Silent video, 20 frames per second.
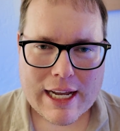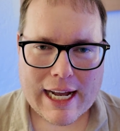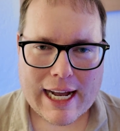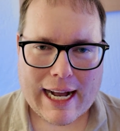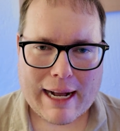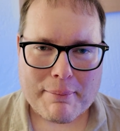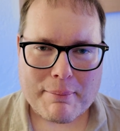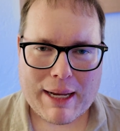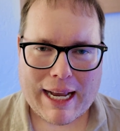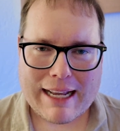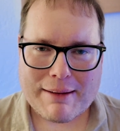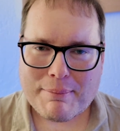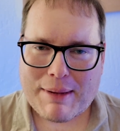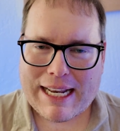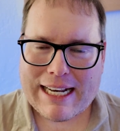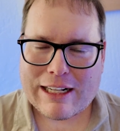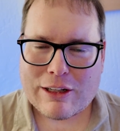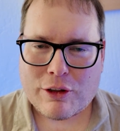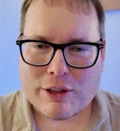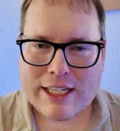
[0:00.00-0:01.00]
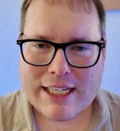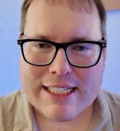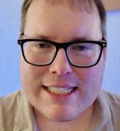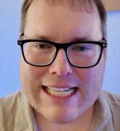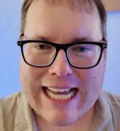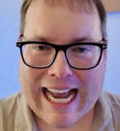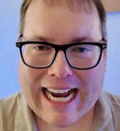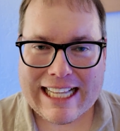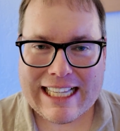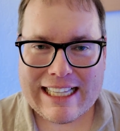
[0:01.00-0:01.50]
um, and made it look
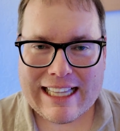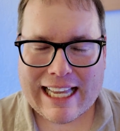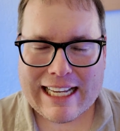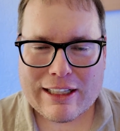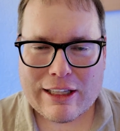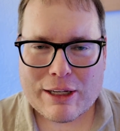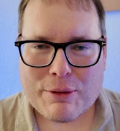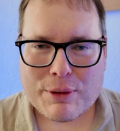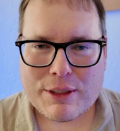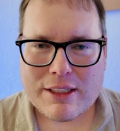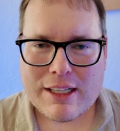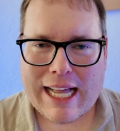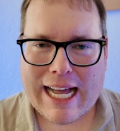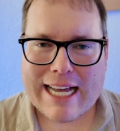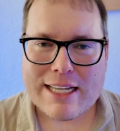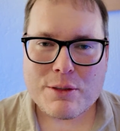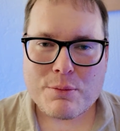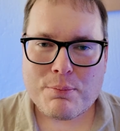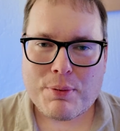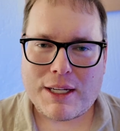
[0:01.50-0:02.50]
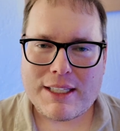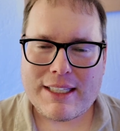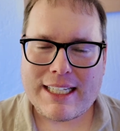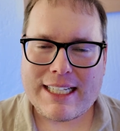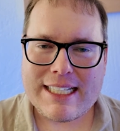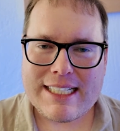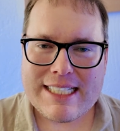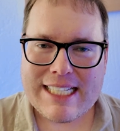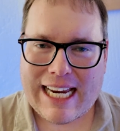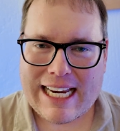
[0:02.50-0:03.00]
exactly like liquid glass. But the
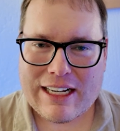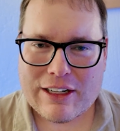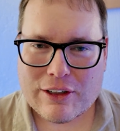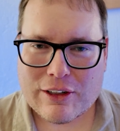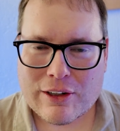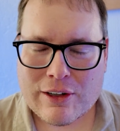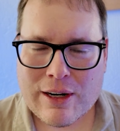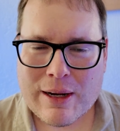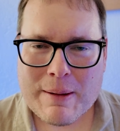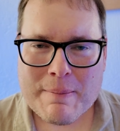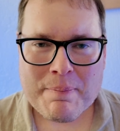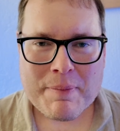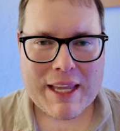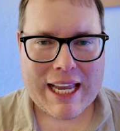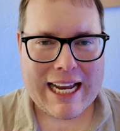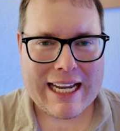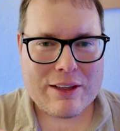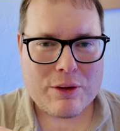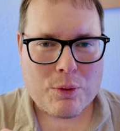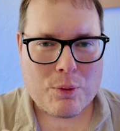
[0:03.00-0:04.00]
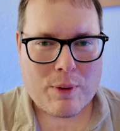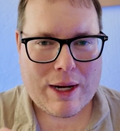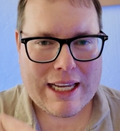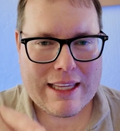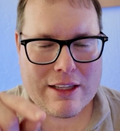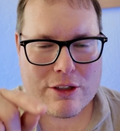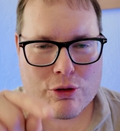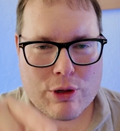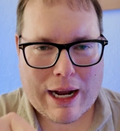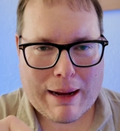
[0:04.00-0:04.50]
container and the way
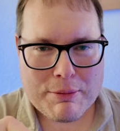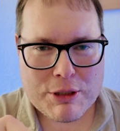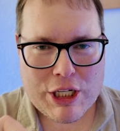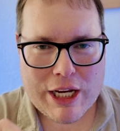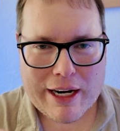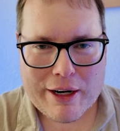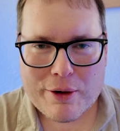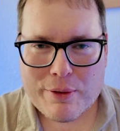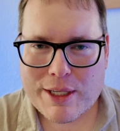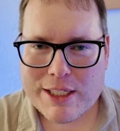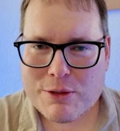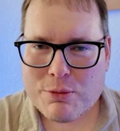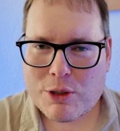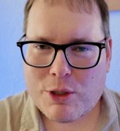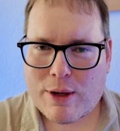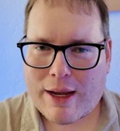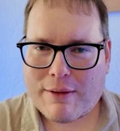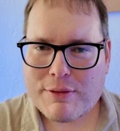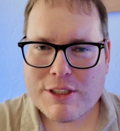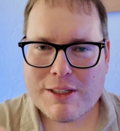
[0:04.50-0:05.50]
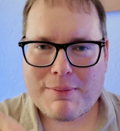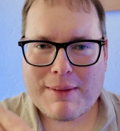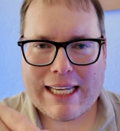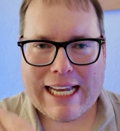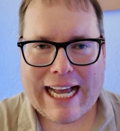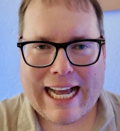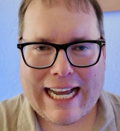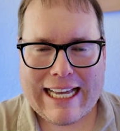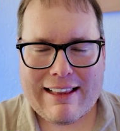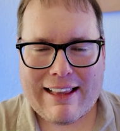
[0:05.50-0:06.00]
the drop shadow is when you have something
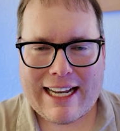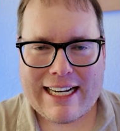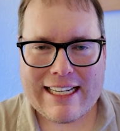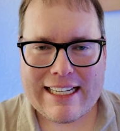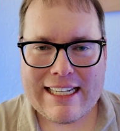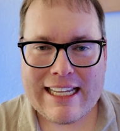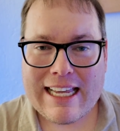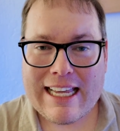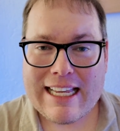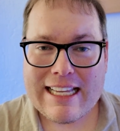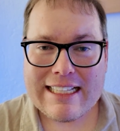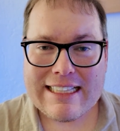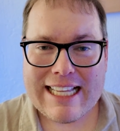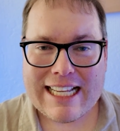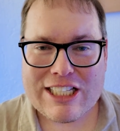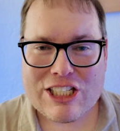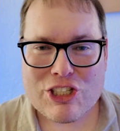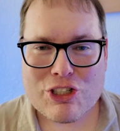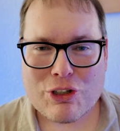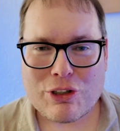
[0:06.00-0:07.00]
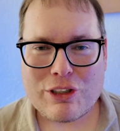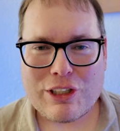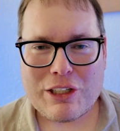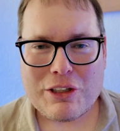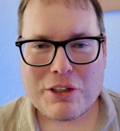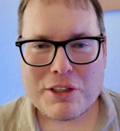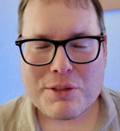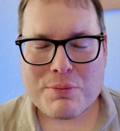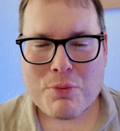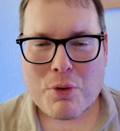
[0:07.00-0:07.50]
highlighted, that certainly
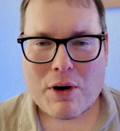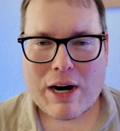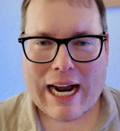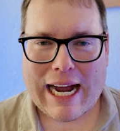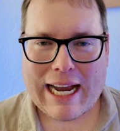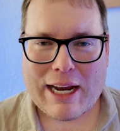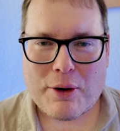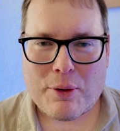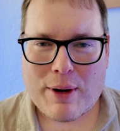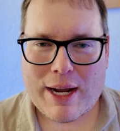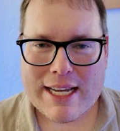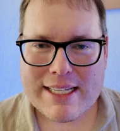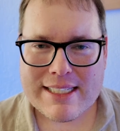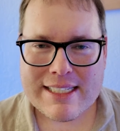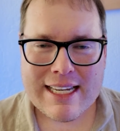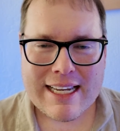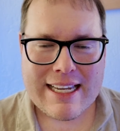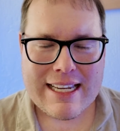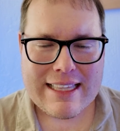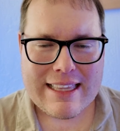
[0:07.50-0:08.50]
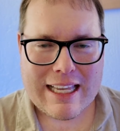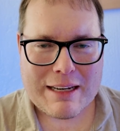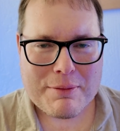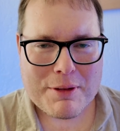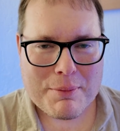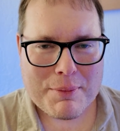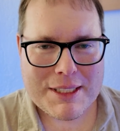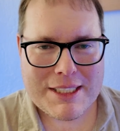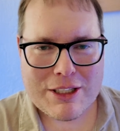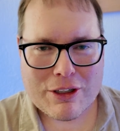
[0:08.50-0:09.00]
looks more iOS than
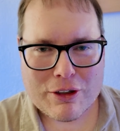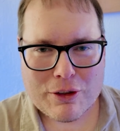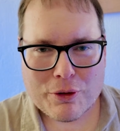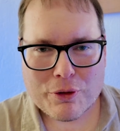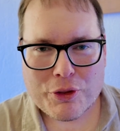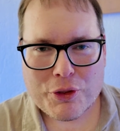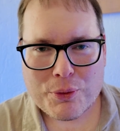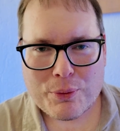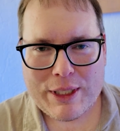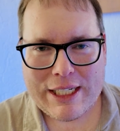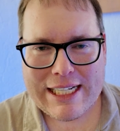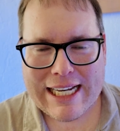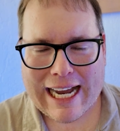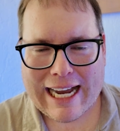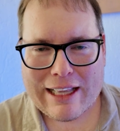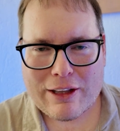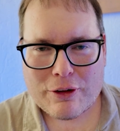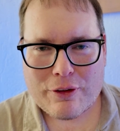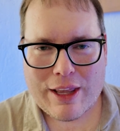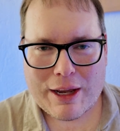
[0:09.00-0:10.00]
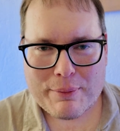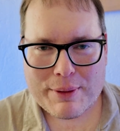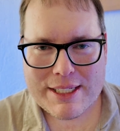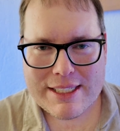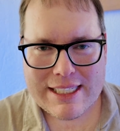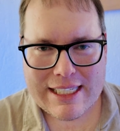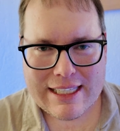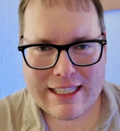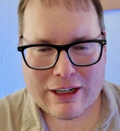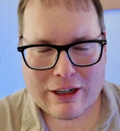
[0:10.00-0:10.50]
the Material three dialer that we
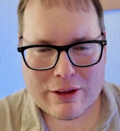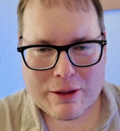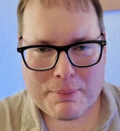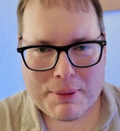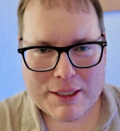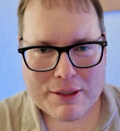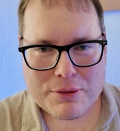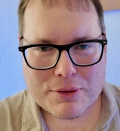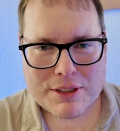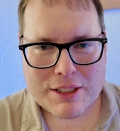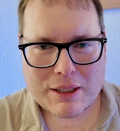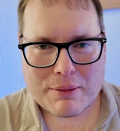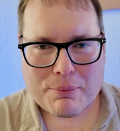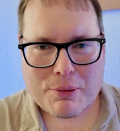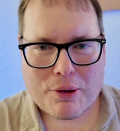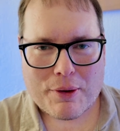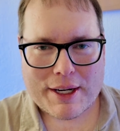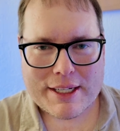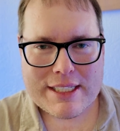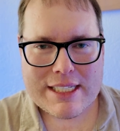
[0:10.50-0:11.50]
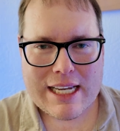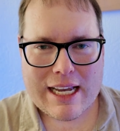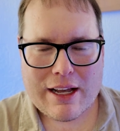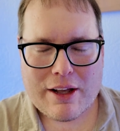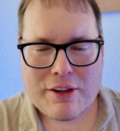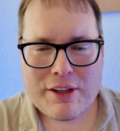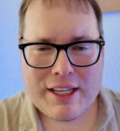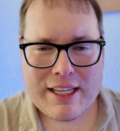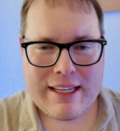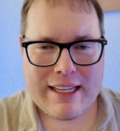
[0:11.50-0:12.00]
see there on the Pixel ten Pro X
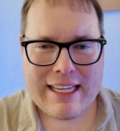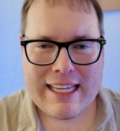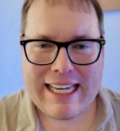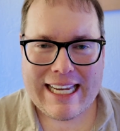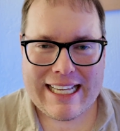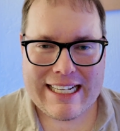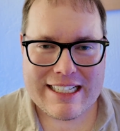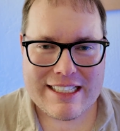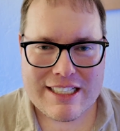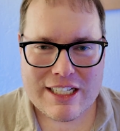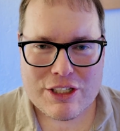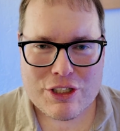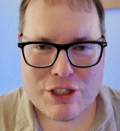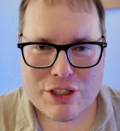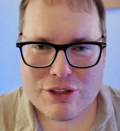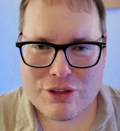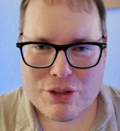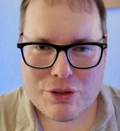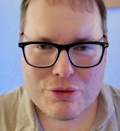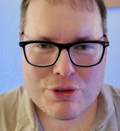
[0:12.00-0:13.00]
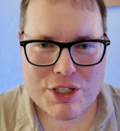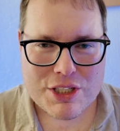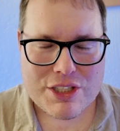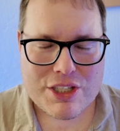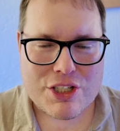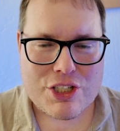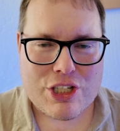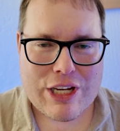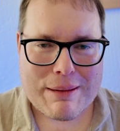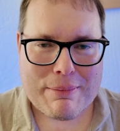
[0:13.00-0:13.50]
L. In addition to just
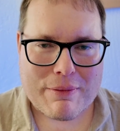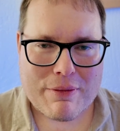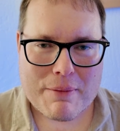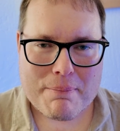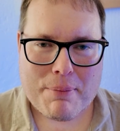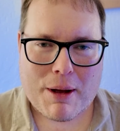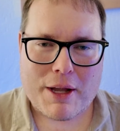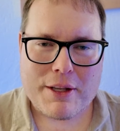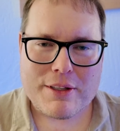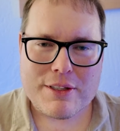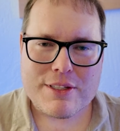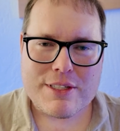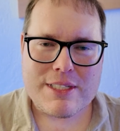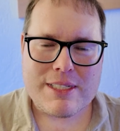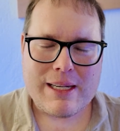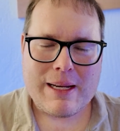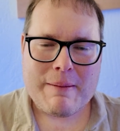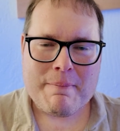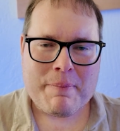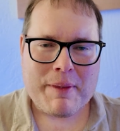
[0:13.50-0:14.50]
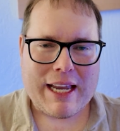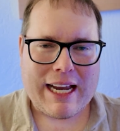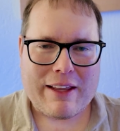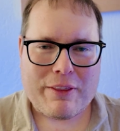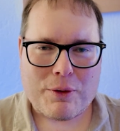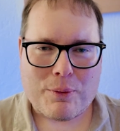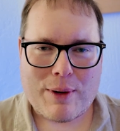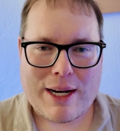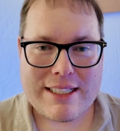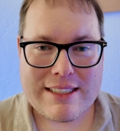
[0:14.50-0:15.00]
the shape of the buttons
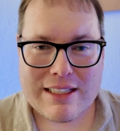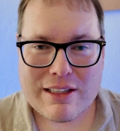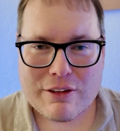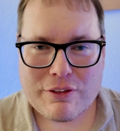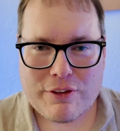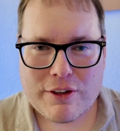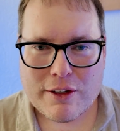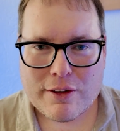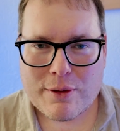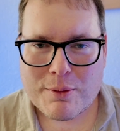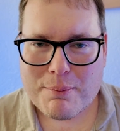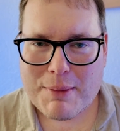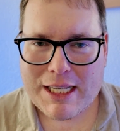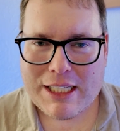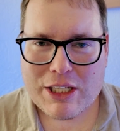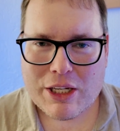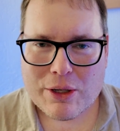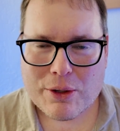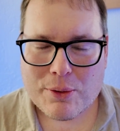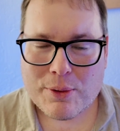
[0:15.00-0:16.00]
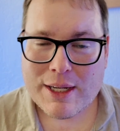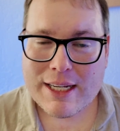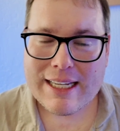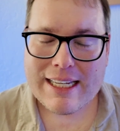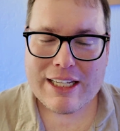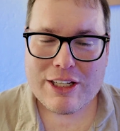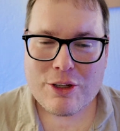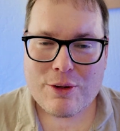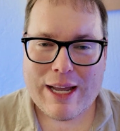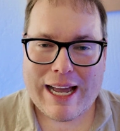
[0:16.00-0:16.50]
and the rest of the feel of the menu,
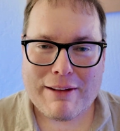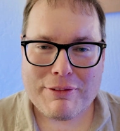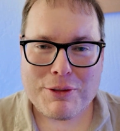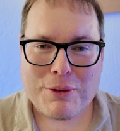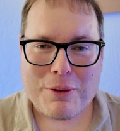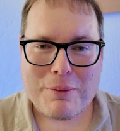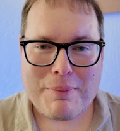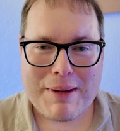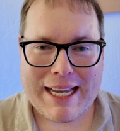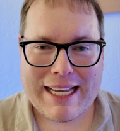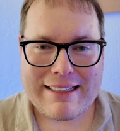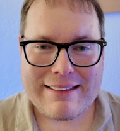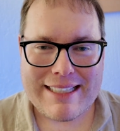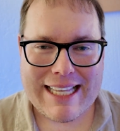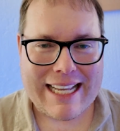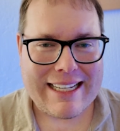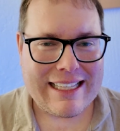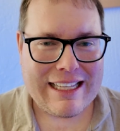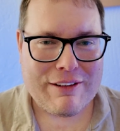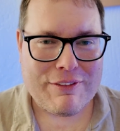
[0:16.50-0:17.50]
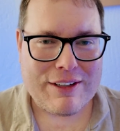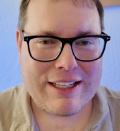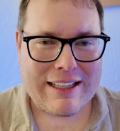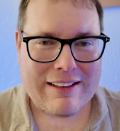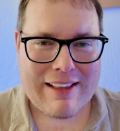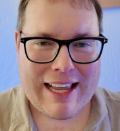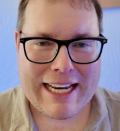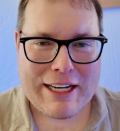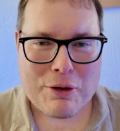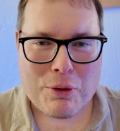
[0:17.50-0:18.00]
you have to admit that even in
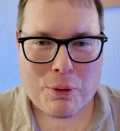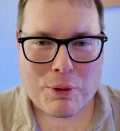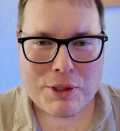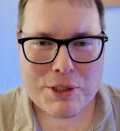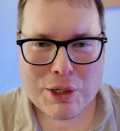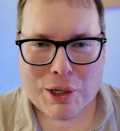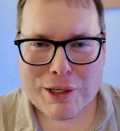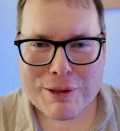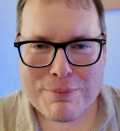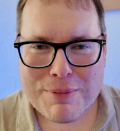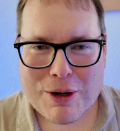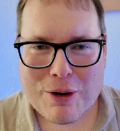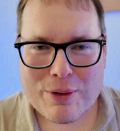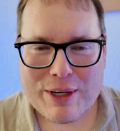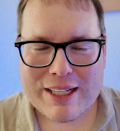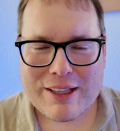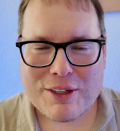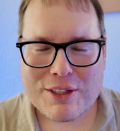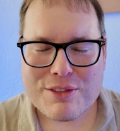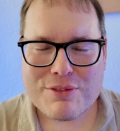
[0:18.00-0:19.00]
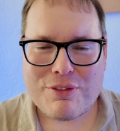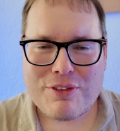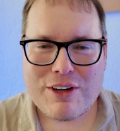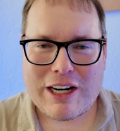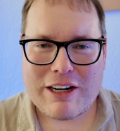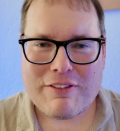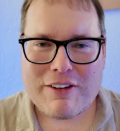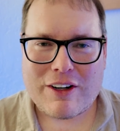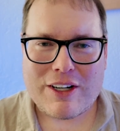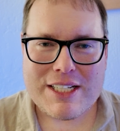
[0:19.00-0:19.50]
light or dark mode, it looks
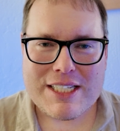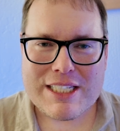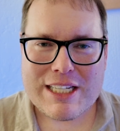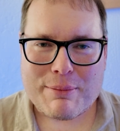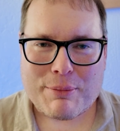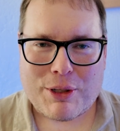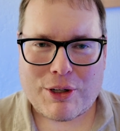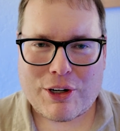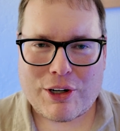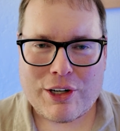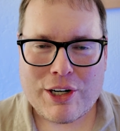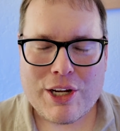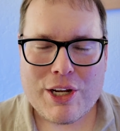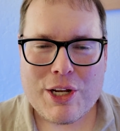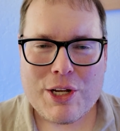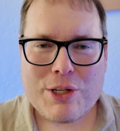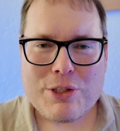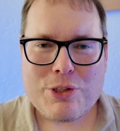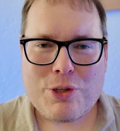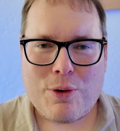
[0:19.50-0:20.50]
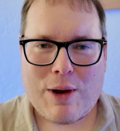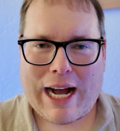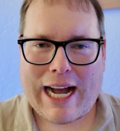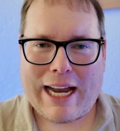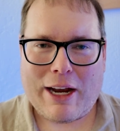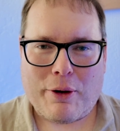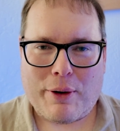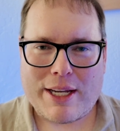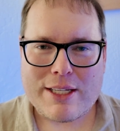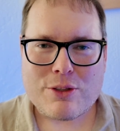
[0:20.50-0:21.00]
very, very similar to
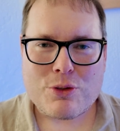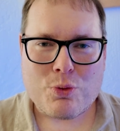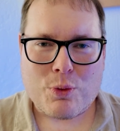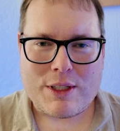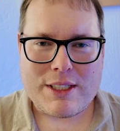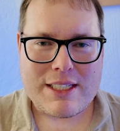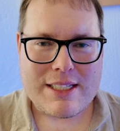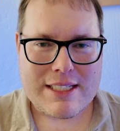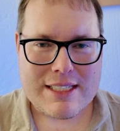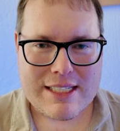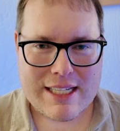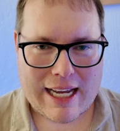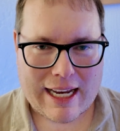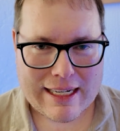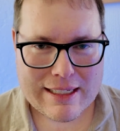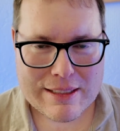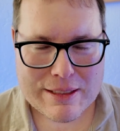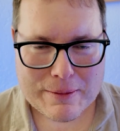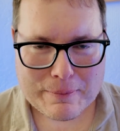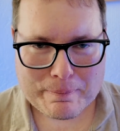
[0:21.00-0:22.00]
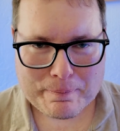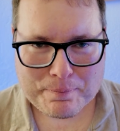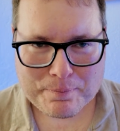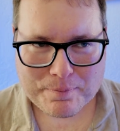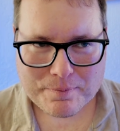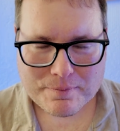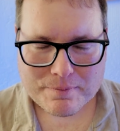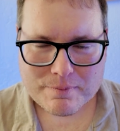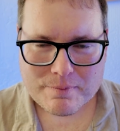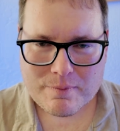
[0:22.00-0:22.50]
i O S twenty-six.
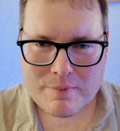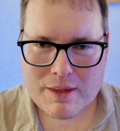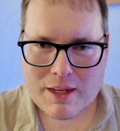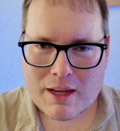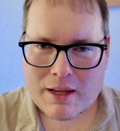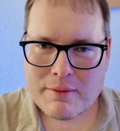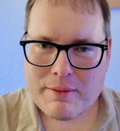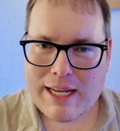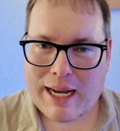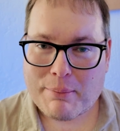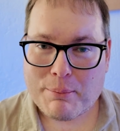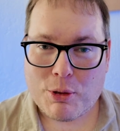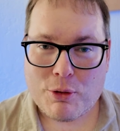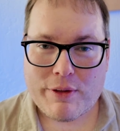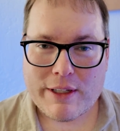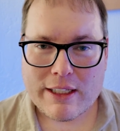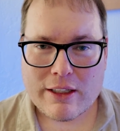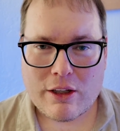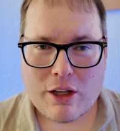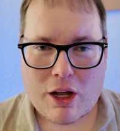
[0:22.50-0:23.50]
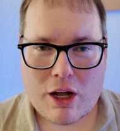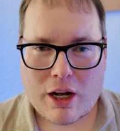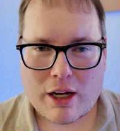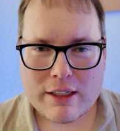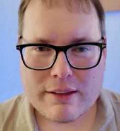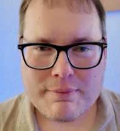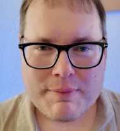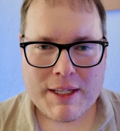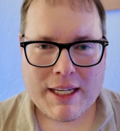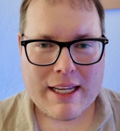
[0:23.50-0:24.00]
Now moving
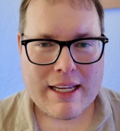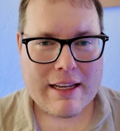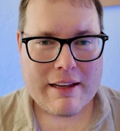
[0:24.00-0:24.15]
along,